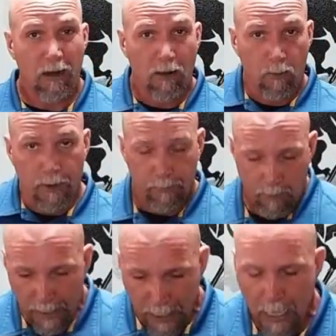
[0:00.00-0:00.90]
carry with,
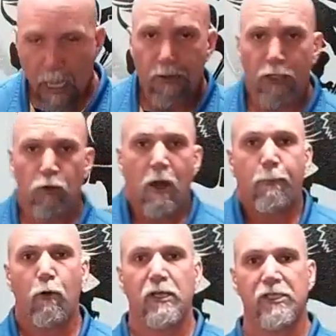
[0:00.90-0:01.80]
right? The draw
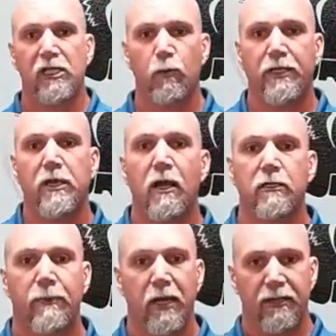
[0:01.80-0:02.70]
process, we talked
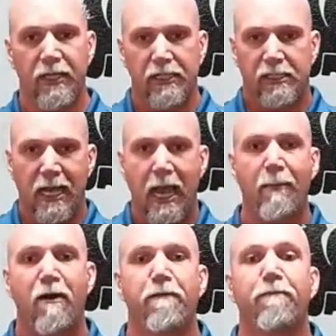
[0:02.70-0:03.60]
about this. I'm
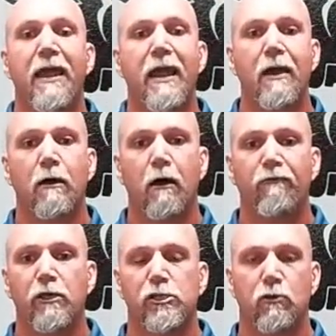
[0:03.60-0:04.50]
a fan of
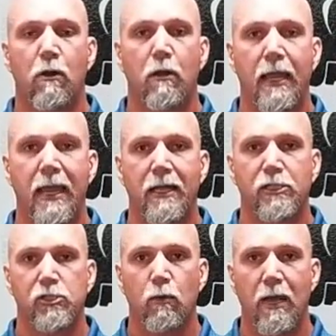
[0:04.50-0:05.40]
the strong hand
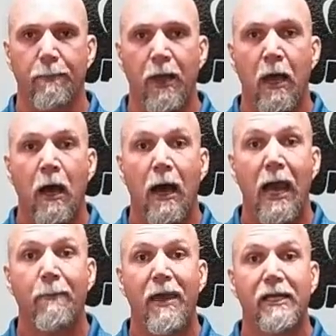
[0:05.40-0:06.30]
sweep.
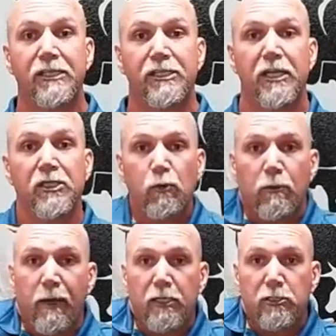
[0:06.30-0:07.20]
I may assist with
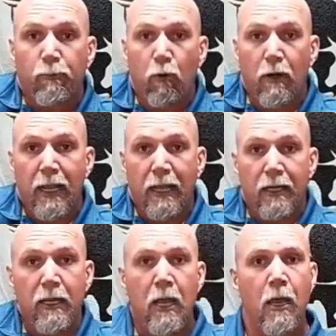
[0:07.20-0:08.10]
my support
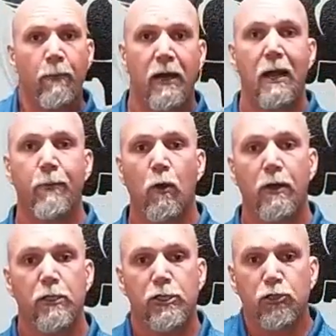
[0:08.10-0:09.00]
hand, but I'm
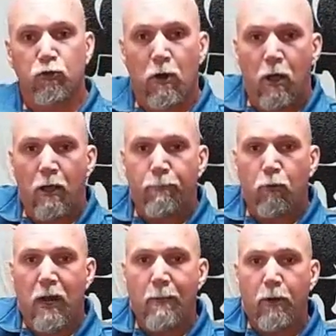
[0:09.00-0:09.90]
going to draw
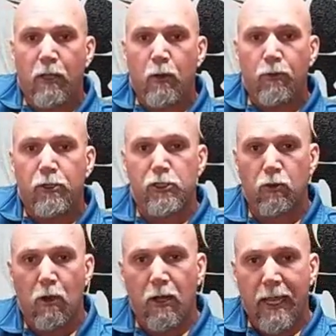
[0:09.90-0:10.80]
primarily with the
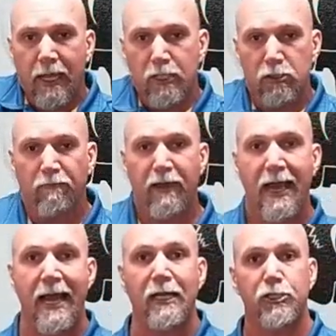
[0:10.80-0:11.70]
strong hand. So if I
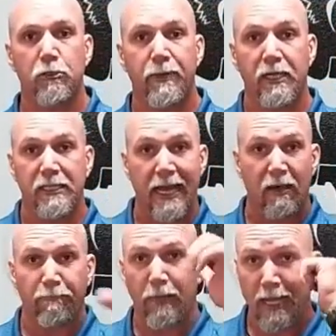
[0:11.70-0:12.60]
had to, because I had
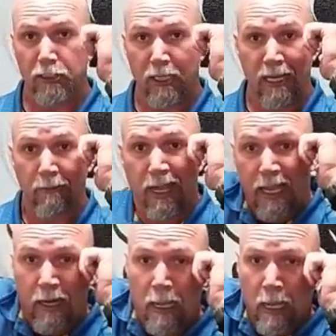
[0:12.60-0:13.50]
a flashlight in my
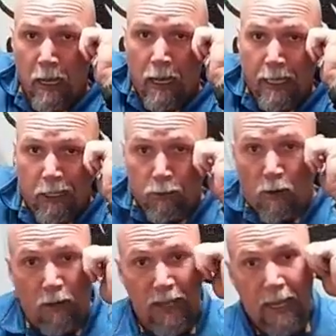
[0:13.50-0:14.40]
hand, I could draw the